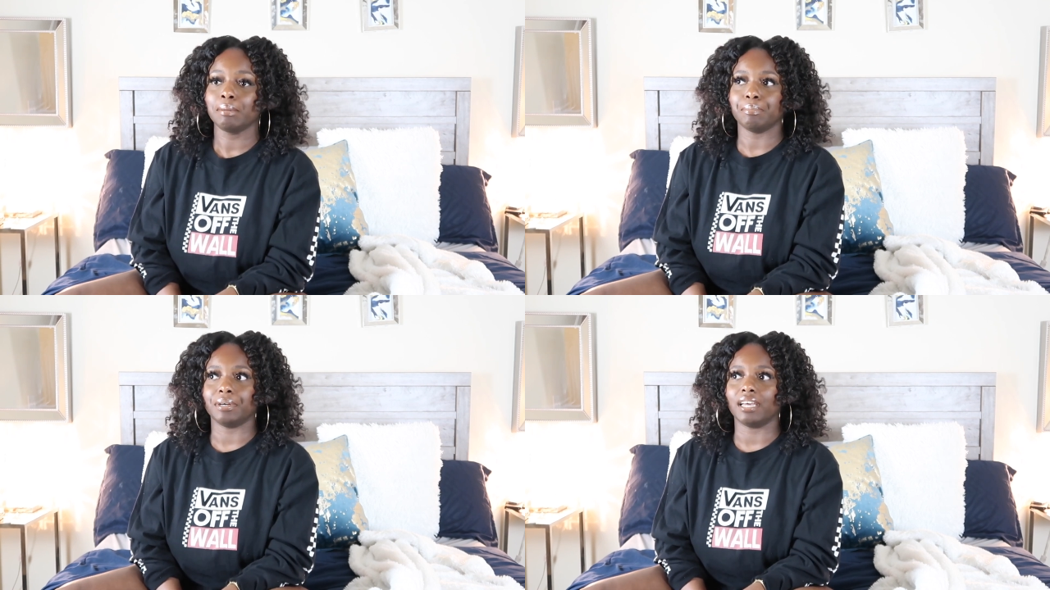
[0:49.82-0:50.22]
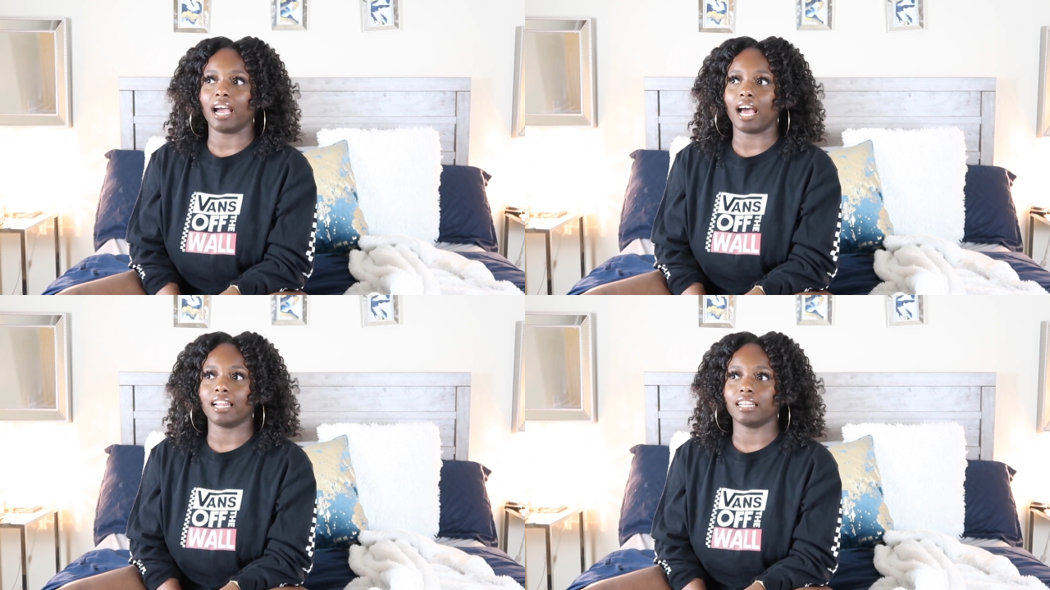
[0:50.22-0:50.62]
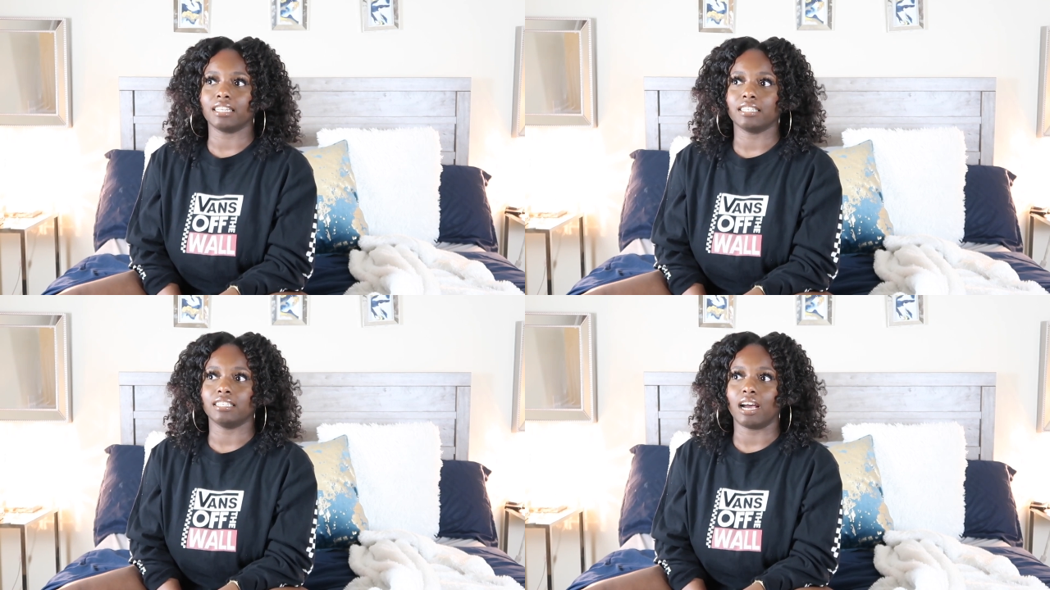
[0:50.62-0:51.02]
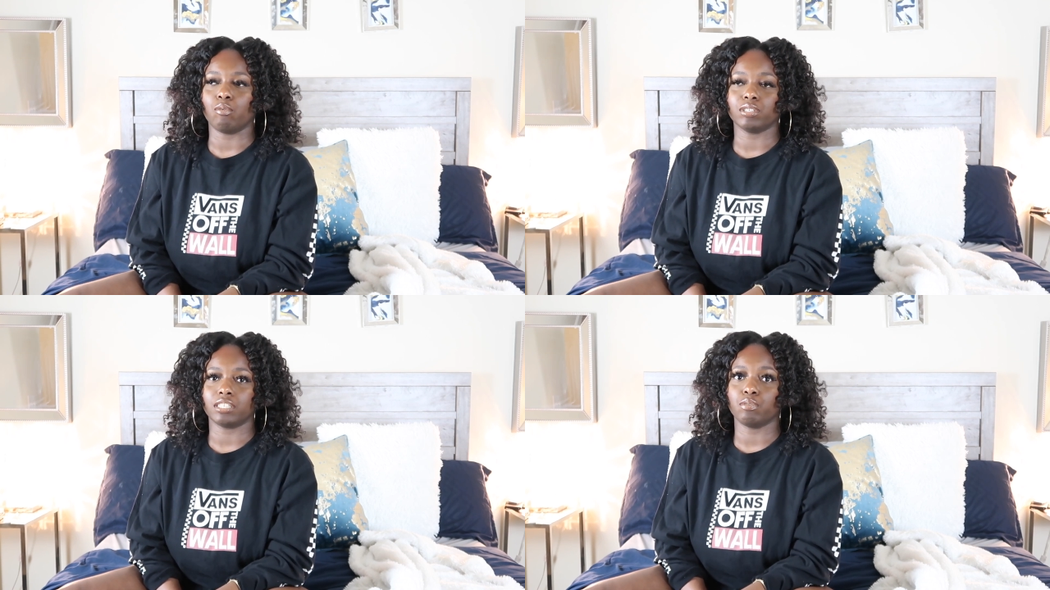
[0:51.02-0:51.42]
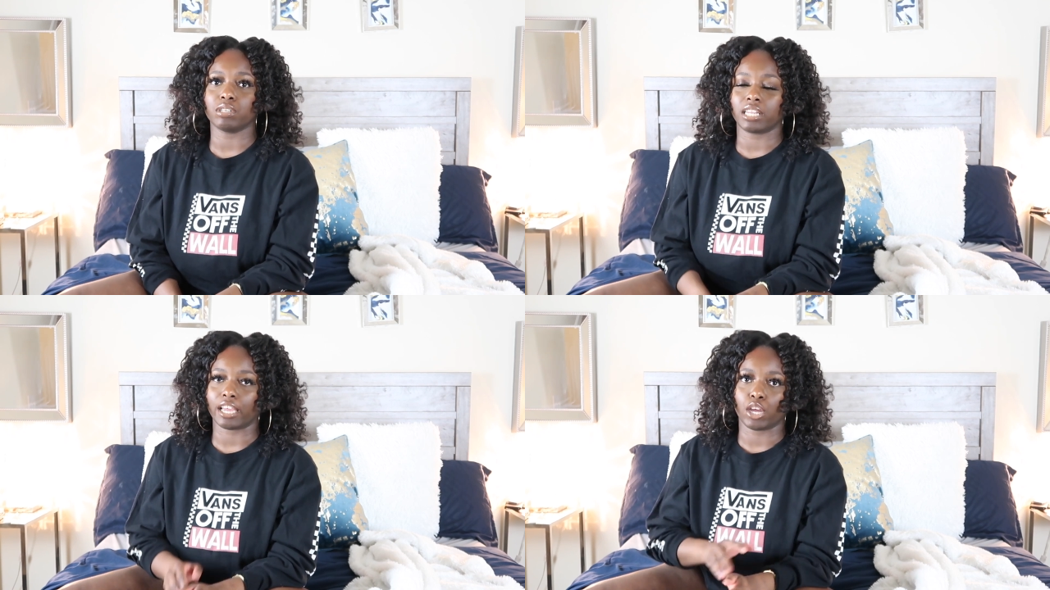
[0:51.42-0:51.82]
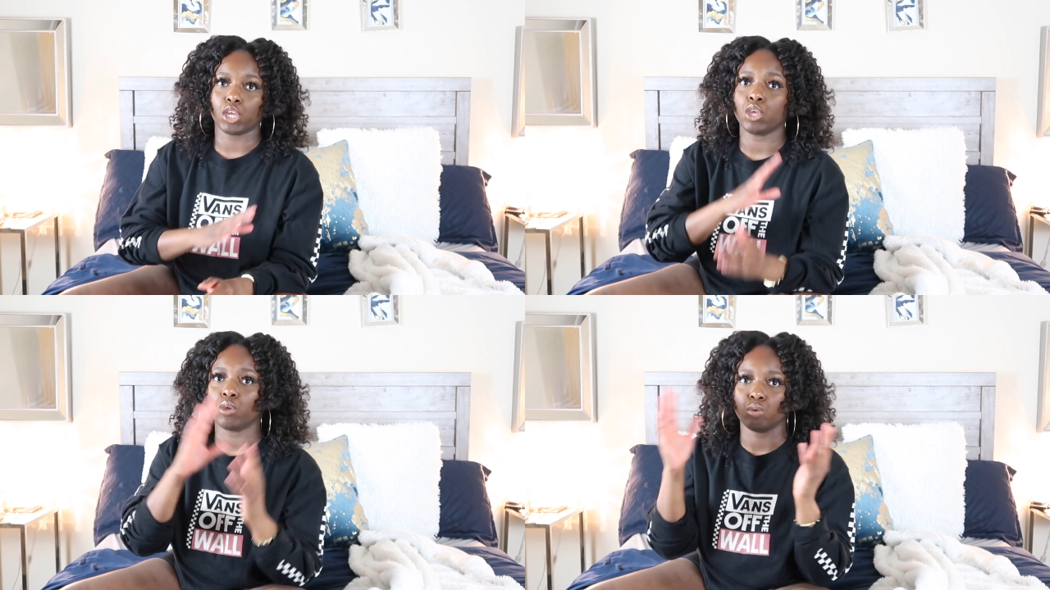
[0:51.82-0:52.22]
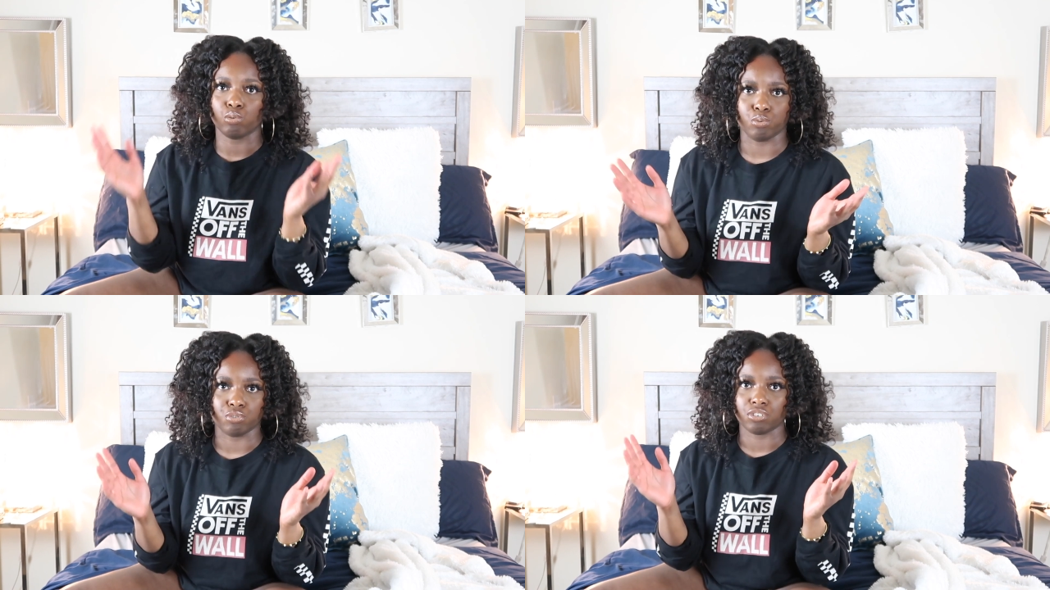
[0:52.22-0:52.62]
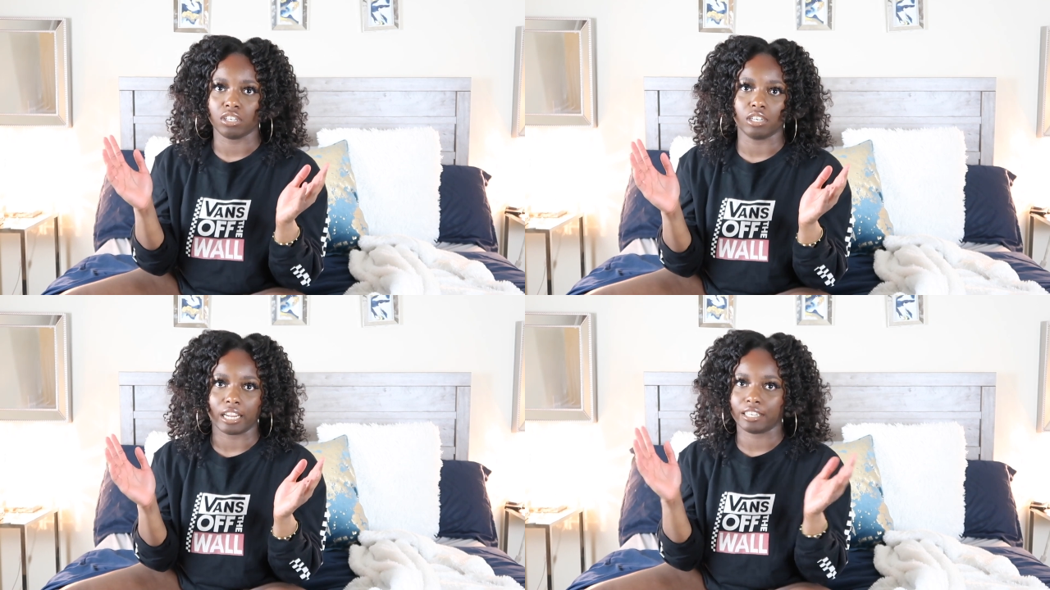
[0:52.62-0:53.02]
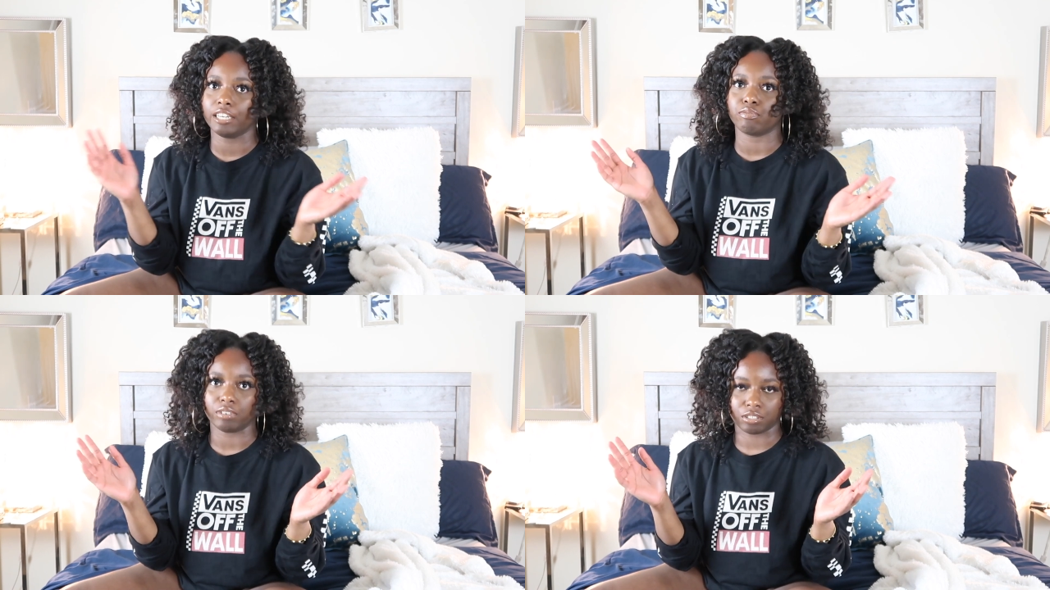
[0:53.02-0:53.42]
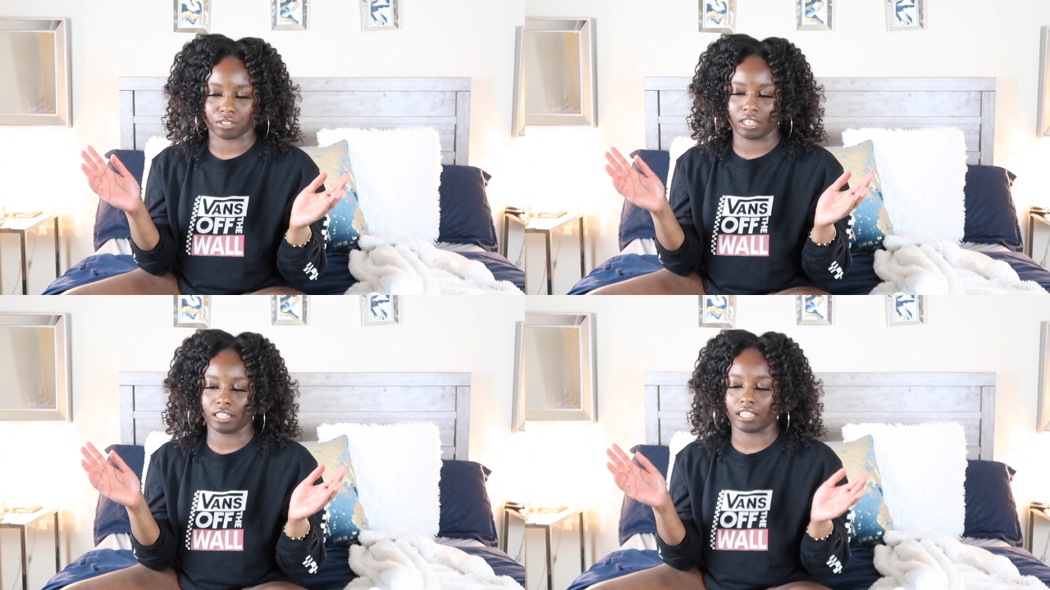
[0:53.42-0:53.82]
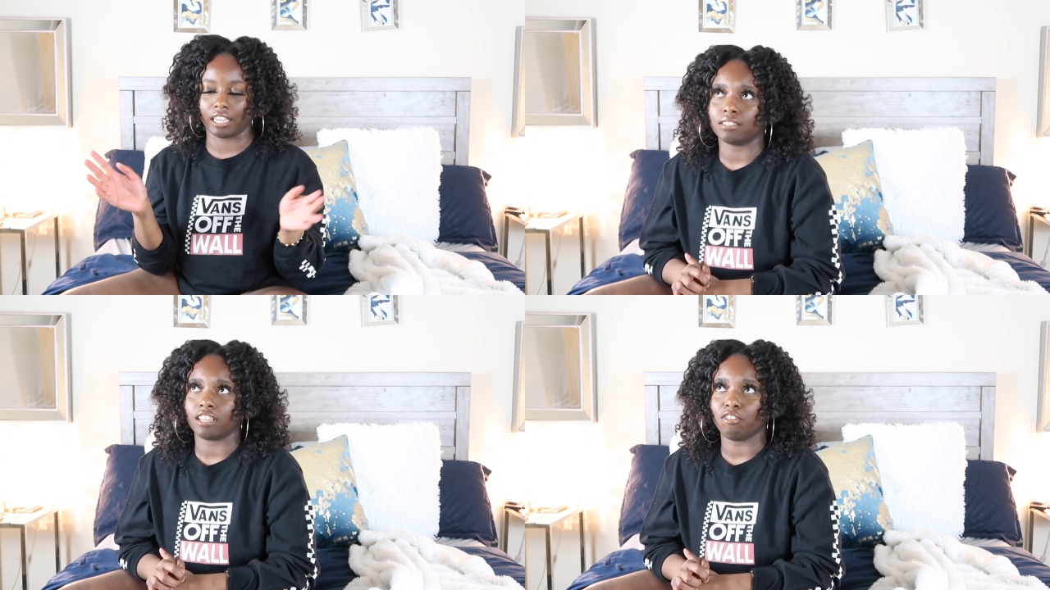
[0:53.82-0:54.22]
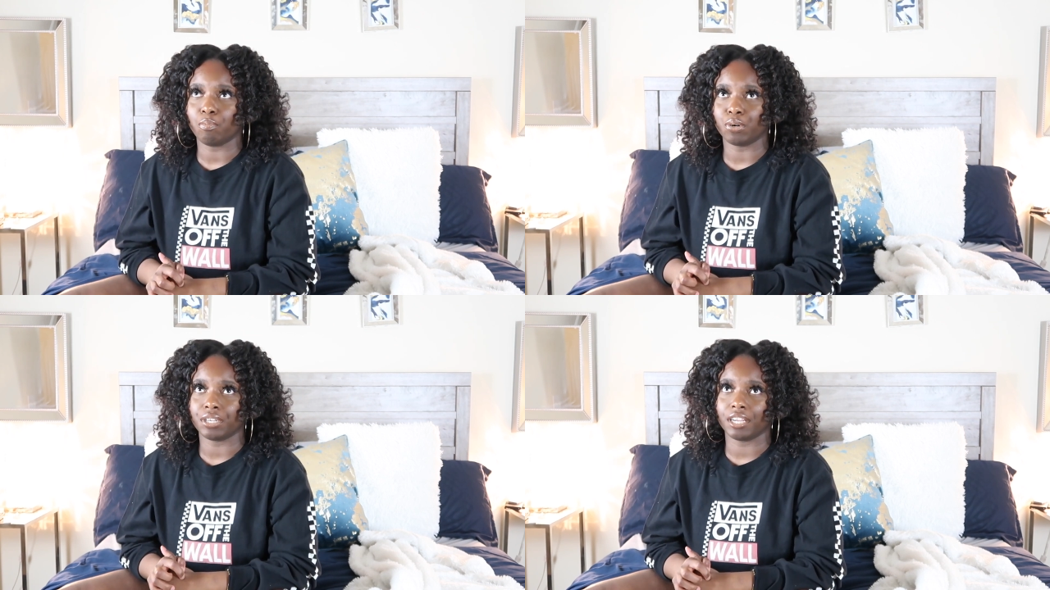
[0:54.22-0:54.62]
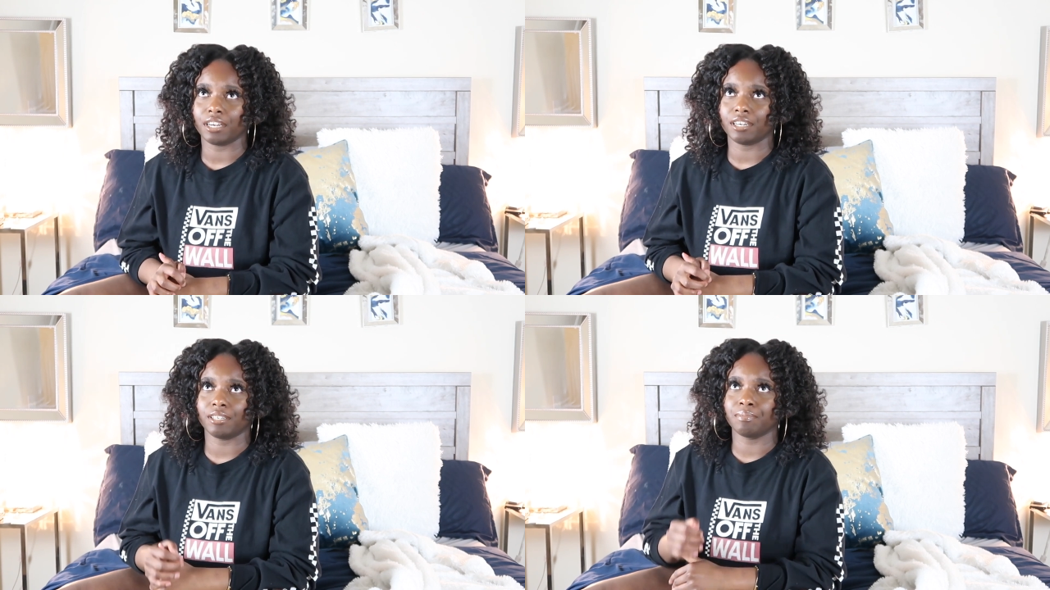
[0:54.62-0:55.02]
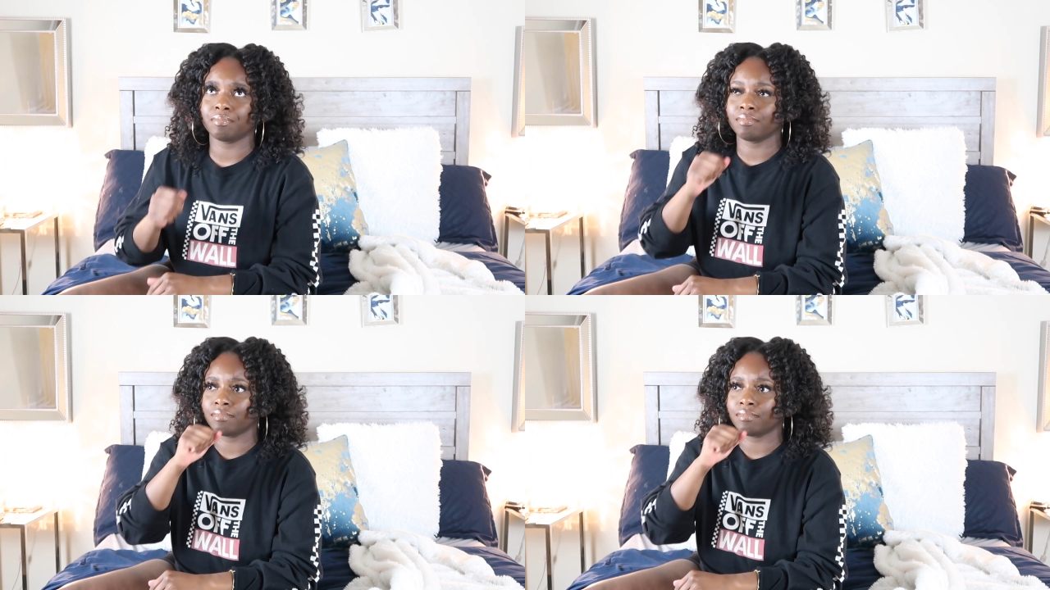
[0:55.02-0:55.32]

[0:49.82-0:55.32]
but it wasn't like a huge like difference or anything. Sophomore year,